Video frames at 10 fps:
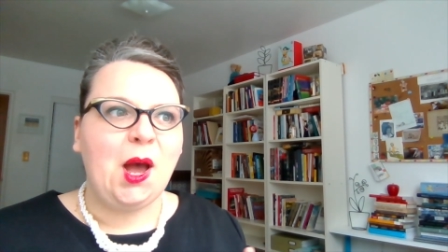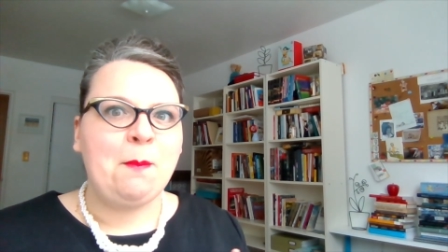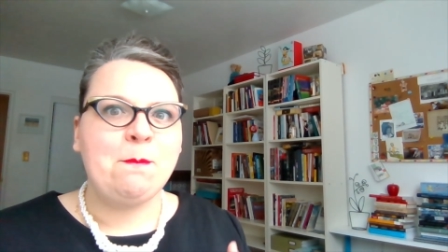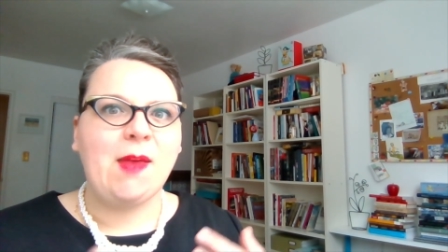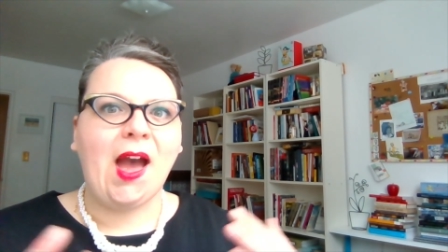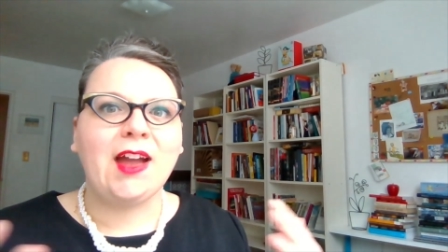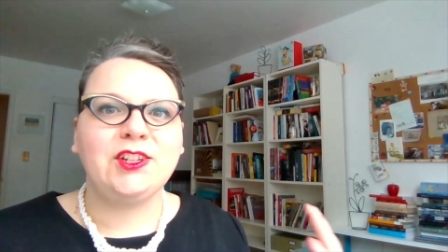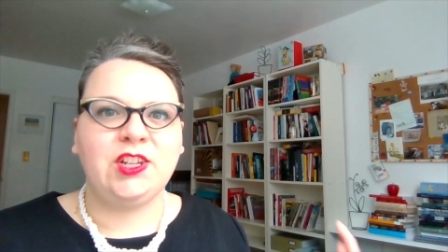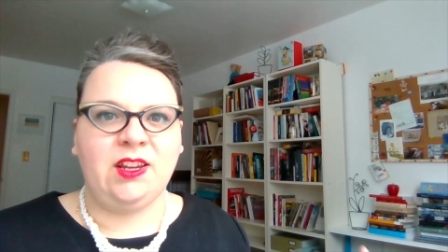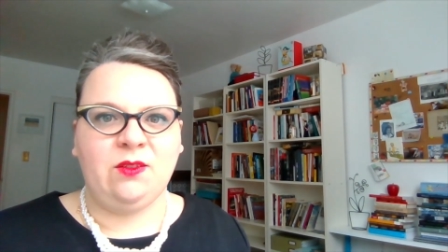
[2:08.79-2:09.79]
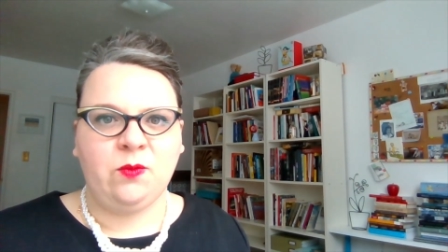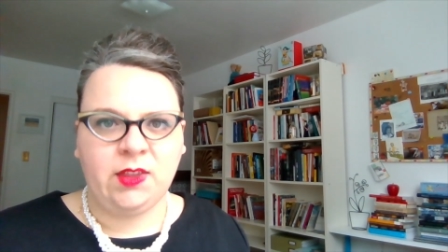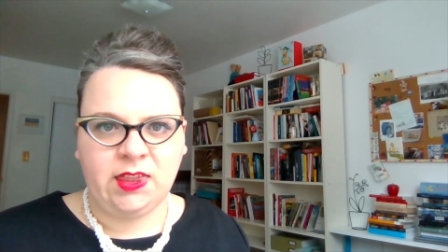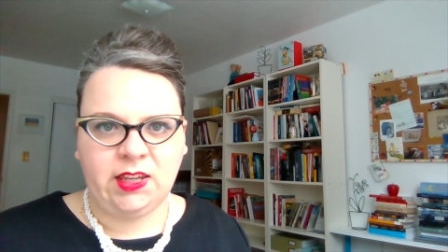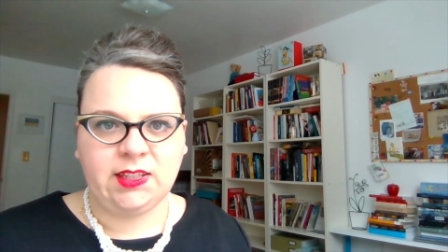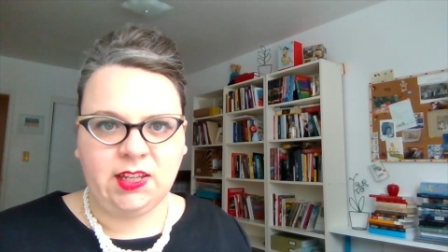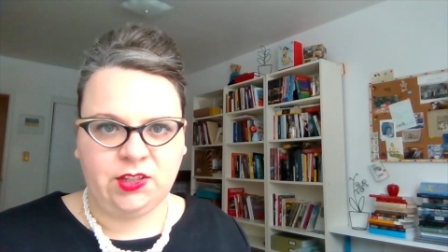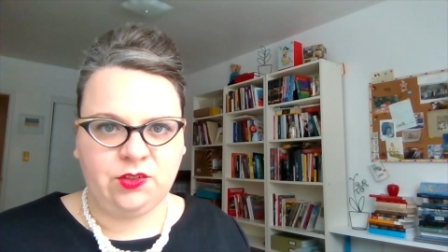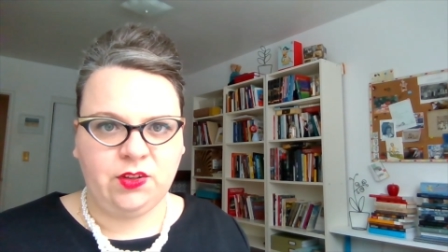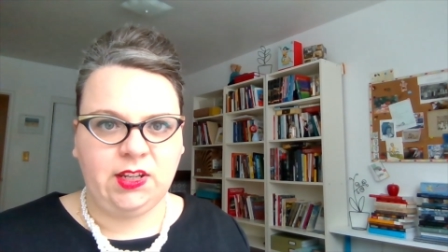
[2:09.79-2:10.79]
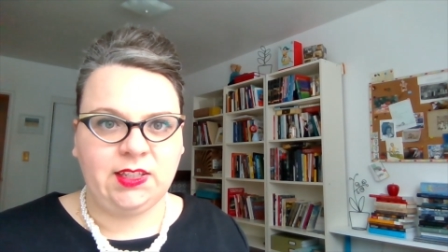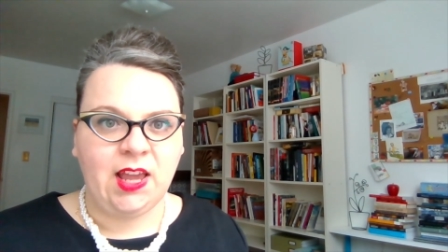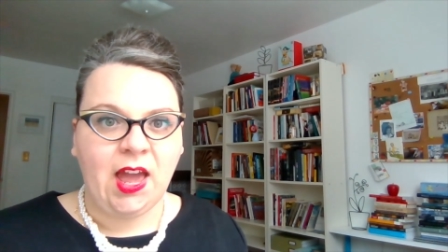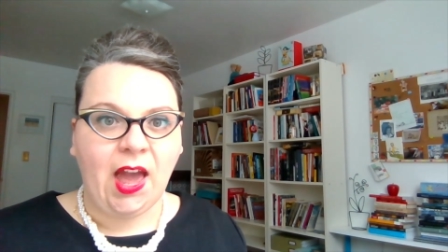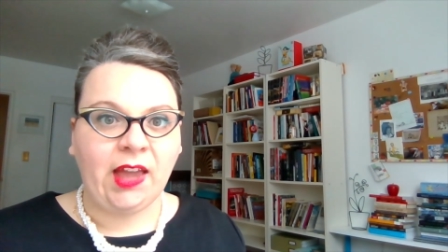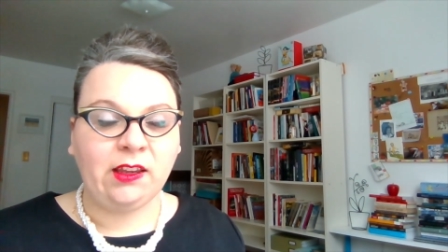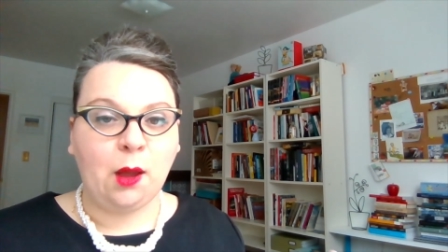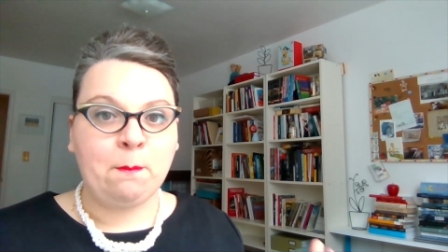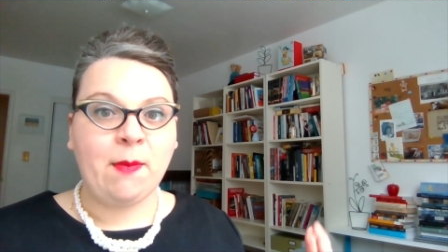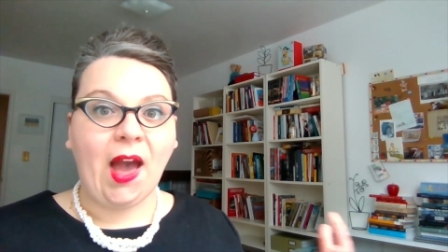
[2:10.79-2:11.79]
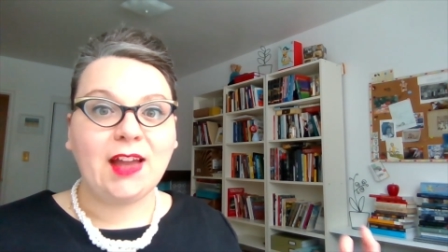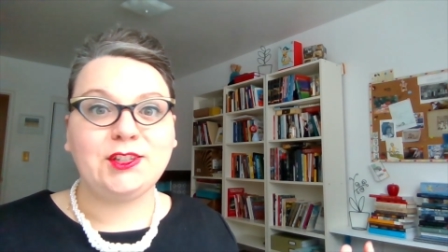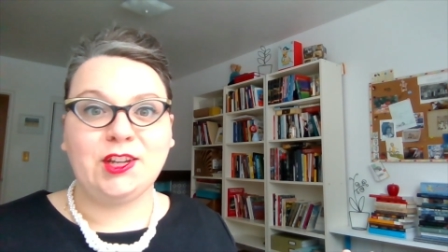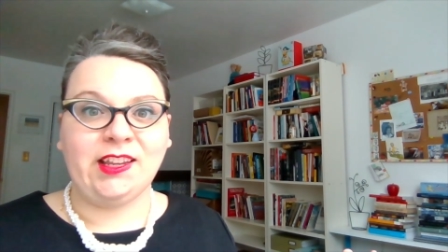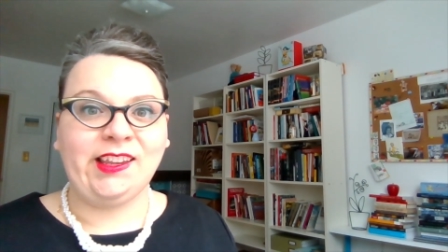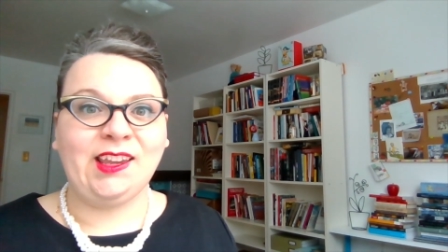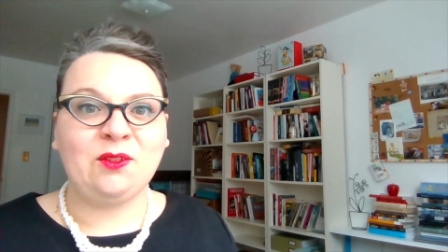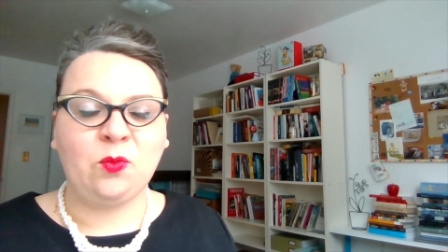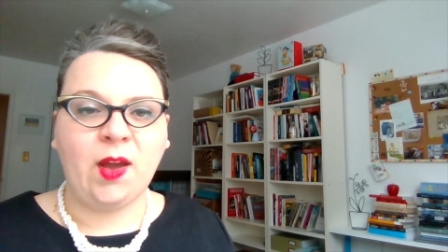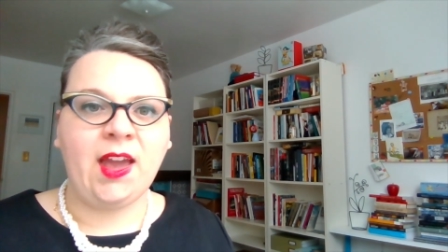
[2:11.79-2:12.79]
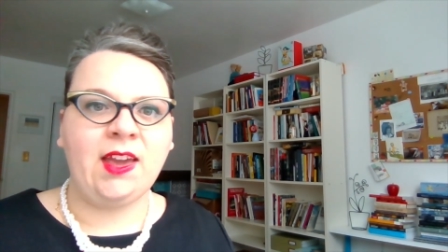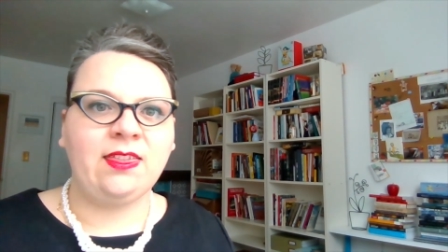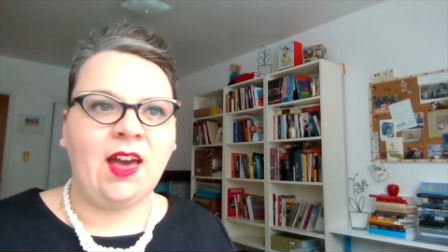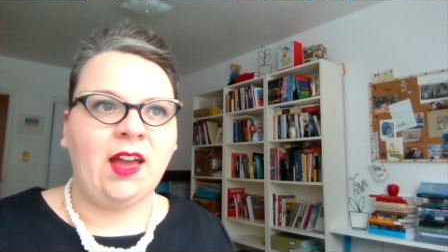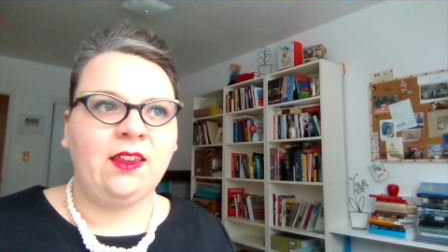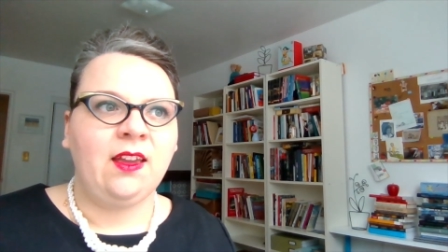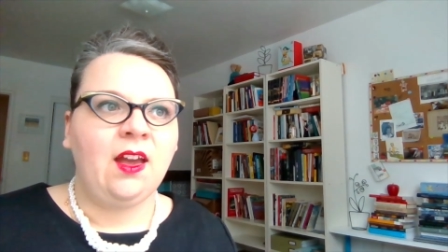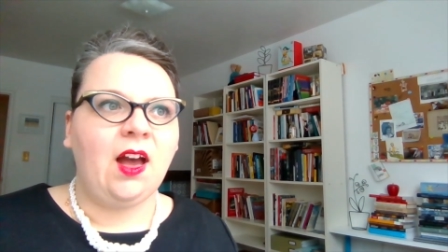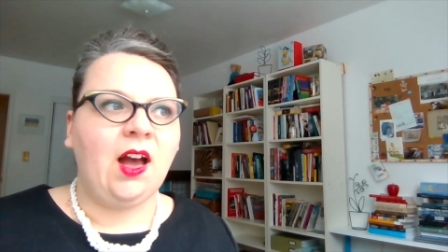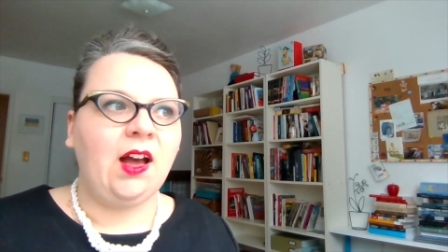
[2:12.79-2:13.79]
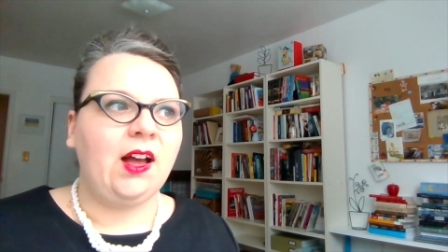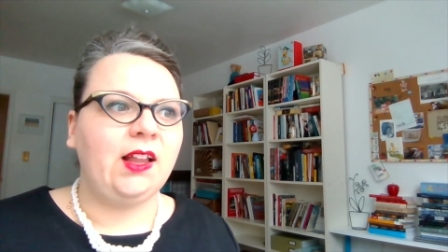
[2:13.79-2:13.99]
imagine with these histories and imagine in a way that uh,